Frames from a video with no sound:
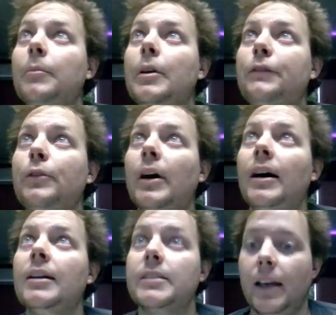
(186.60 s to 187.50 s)
if you
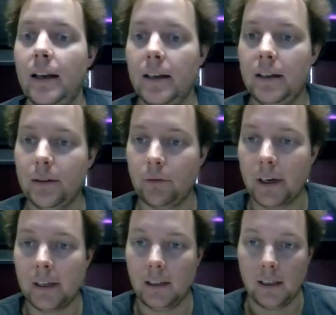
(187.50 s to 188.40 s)
aren't a
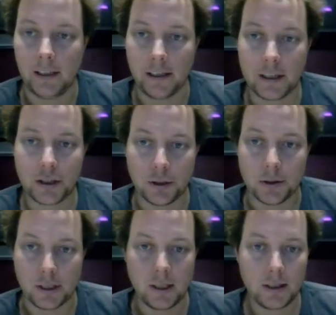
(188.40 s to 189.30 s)
regular Linux
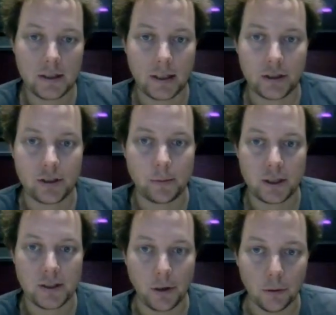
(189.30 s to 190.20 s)
user, such as
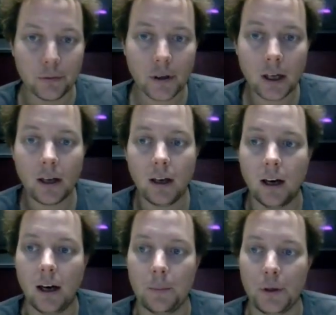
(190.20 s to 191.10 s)
myself,
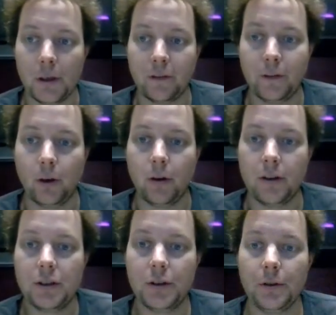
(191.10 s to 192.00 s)
you can follow
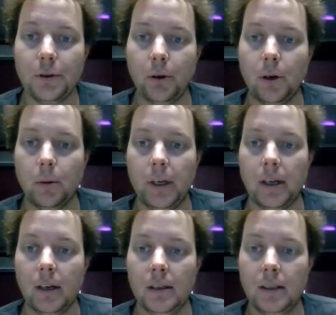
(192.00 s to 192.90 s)
this tutorial
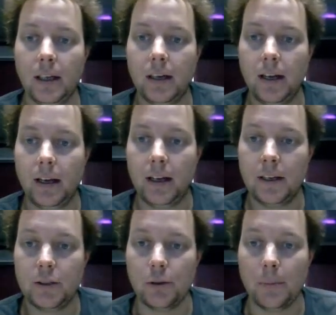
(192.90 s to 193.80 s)
here
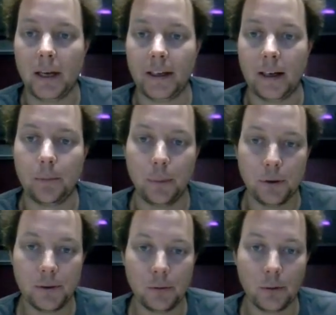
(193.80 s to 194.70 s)
to make a
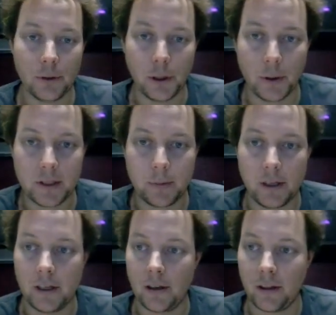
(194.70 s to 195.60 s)
bootable
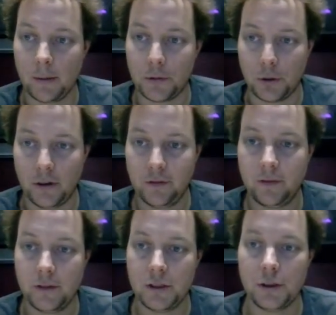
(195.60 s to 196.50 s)
USB thumb drive.
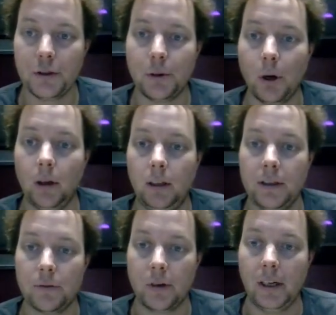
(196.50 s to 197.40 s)
This tutorial
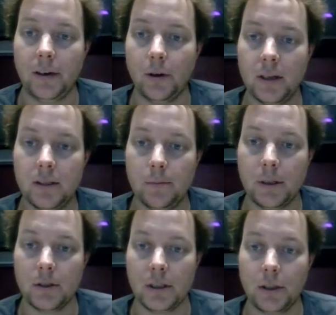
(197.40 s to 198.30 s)
is really nice
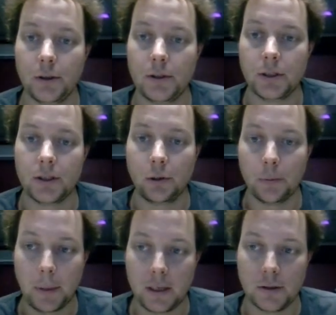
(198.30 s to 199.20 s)
because it uses
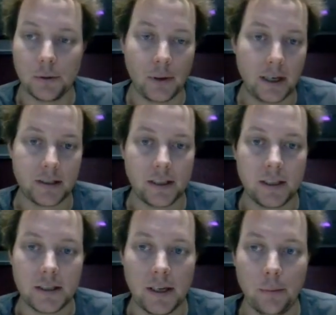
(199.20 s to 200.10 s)
Lubuntu as the
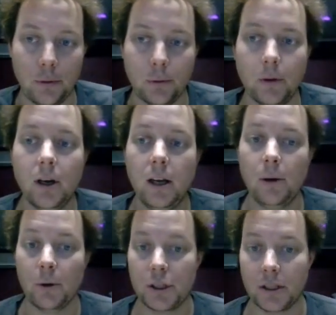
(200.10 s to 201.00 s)
example,
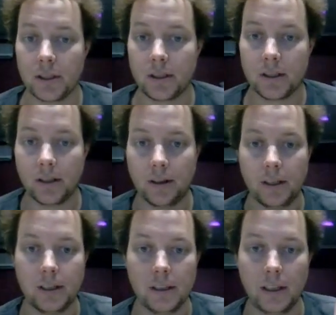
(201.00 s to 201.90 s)
which is
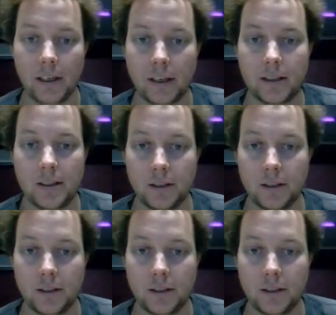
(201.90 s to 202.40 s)
the Linux